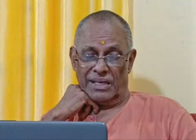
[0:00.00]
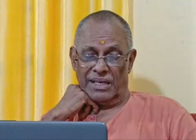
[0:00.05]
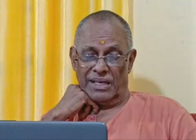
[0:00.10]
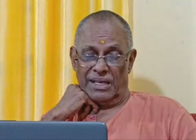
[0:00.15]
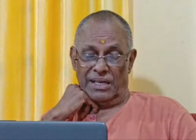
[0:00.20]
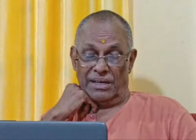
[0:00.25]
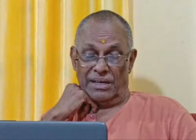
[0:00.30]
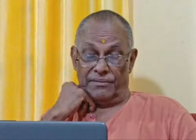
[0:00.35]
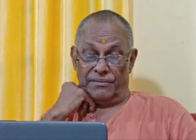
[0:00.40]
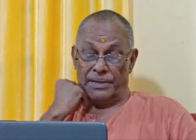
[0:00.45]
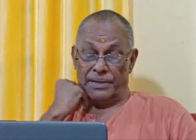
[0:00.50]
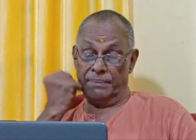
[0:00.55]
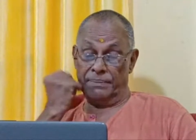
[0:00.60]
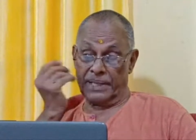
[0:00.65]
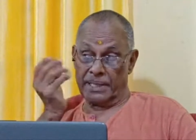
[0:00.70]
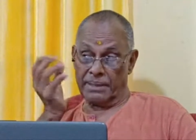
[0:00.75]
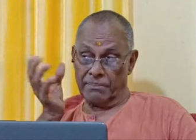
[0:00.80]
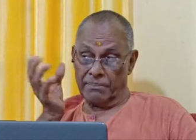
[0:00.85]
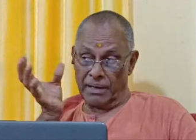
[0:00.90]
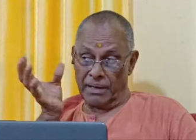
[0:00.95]
We
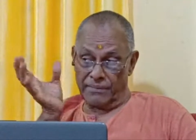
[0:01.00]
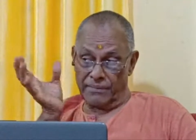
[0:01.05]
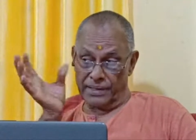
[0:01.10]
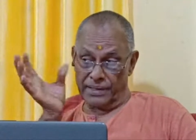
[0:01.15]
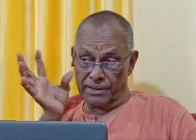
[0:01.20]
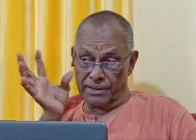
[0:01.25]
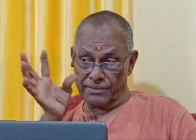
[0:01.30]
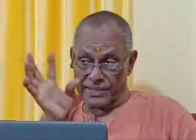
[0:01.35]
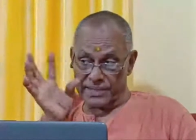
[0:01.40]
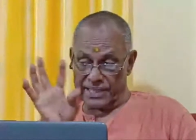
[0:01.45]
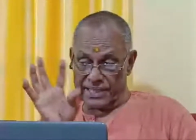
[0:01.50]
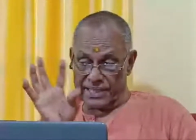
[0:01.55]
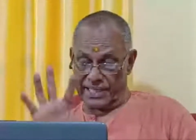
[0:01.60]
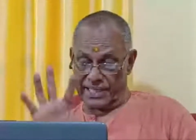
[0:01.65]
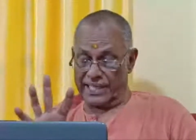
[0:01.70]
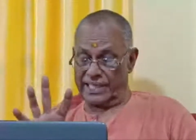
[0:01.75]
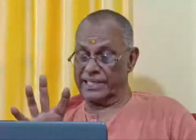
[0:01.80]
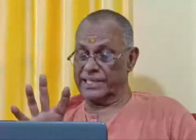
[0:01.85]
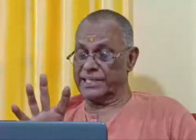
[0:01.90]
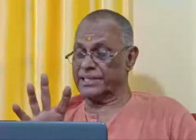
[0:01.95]
become aware of the
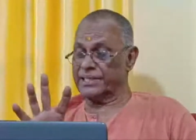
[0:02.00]
grace